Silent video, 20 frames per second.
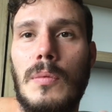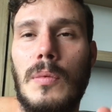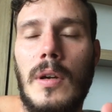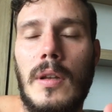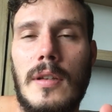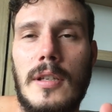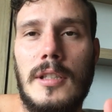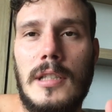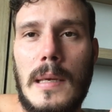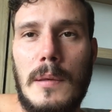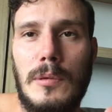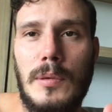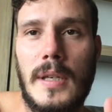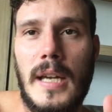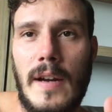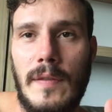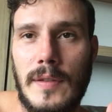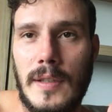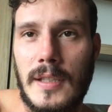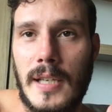What are the steps we
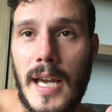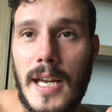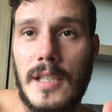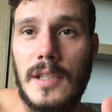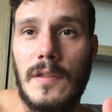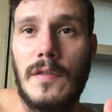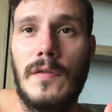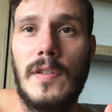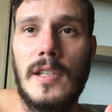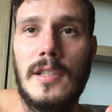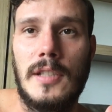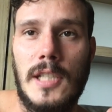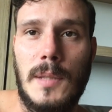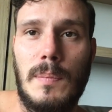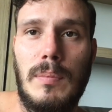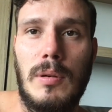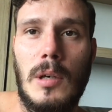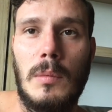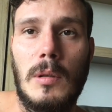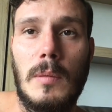have to take to fix this
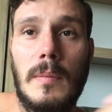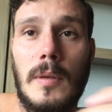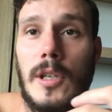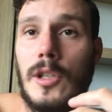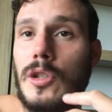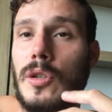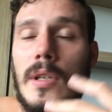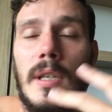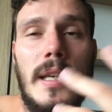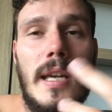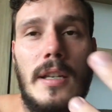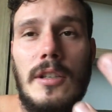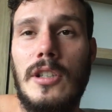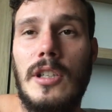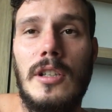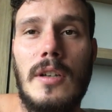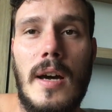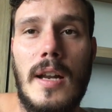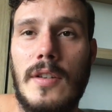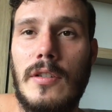problem? Because you can get
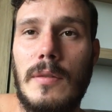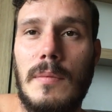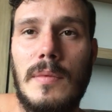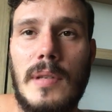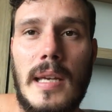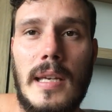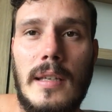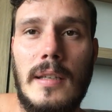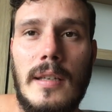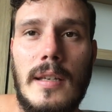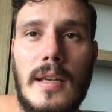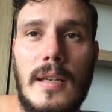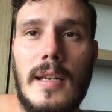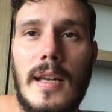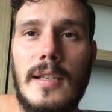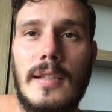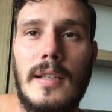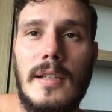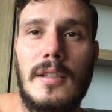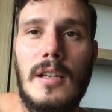tinnitus from taking an
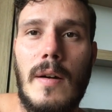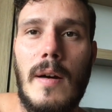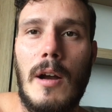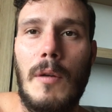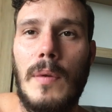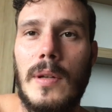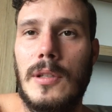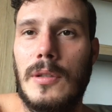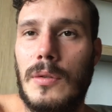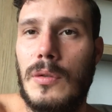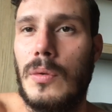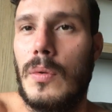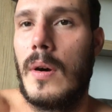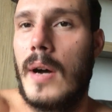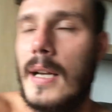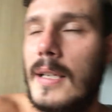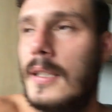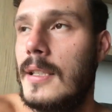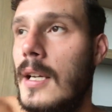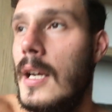SSRI once or
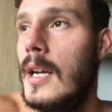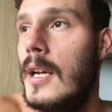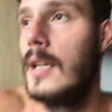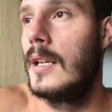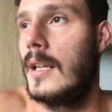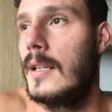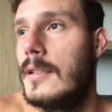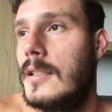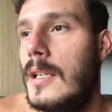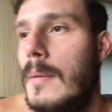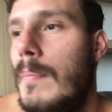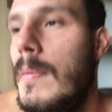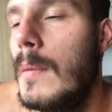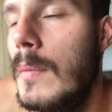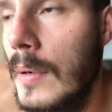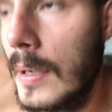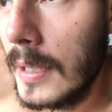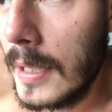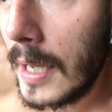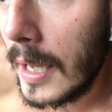twice, and some
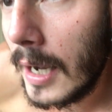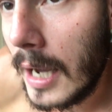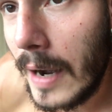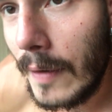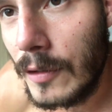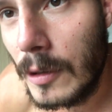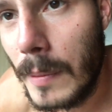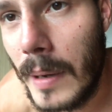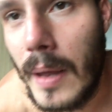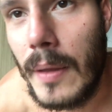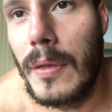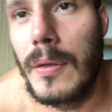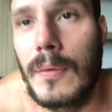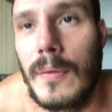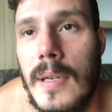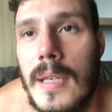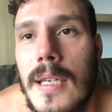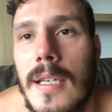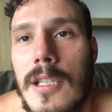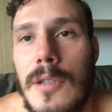people can get it after about
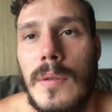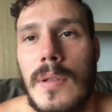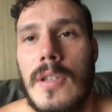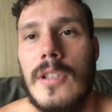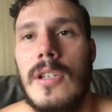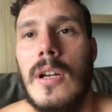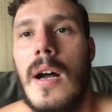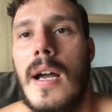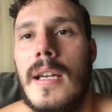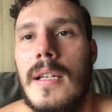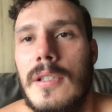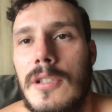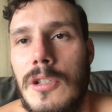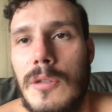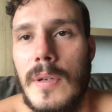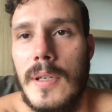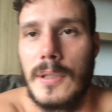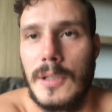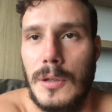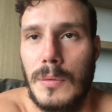3 years when you tie in
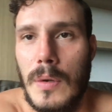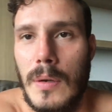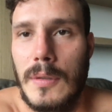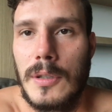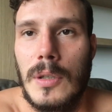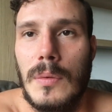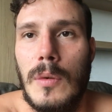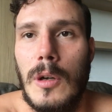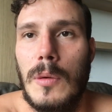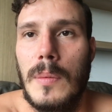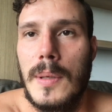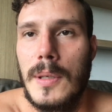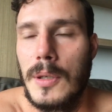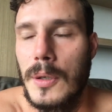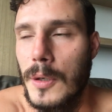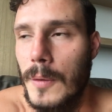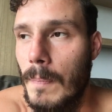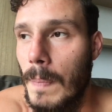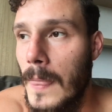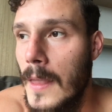stress as well. So what do we
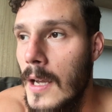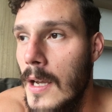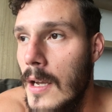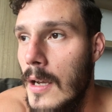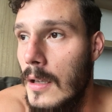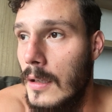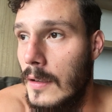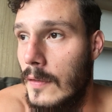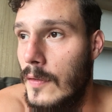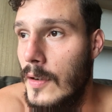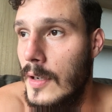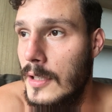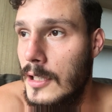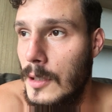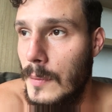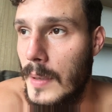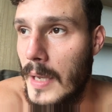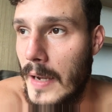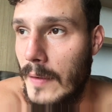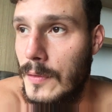do? The first
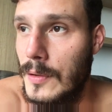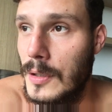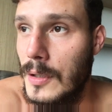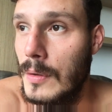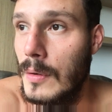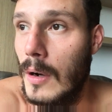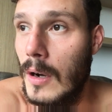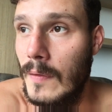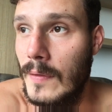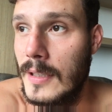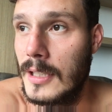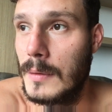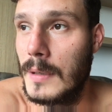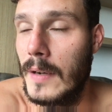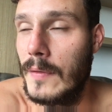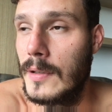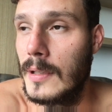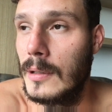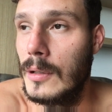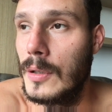thing we have to do, obviously, we
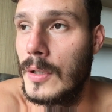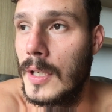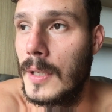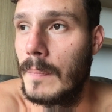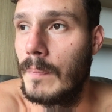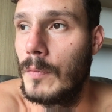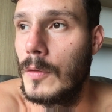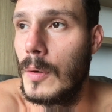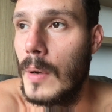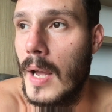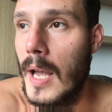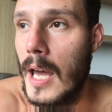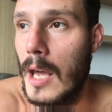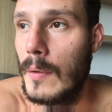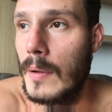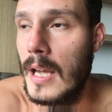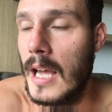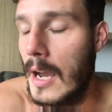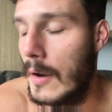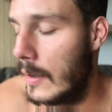have to look at how
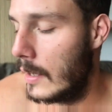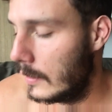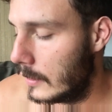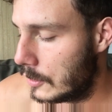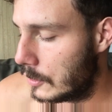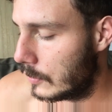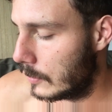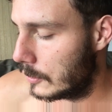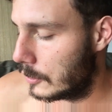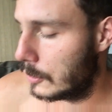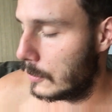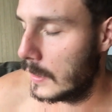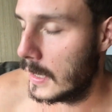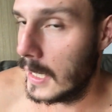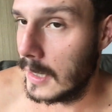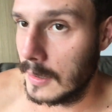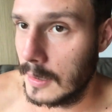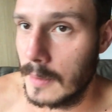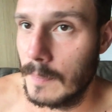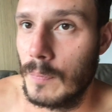are electrons
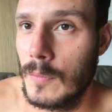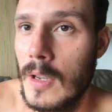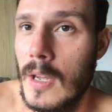created.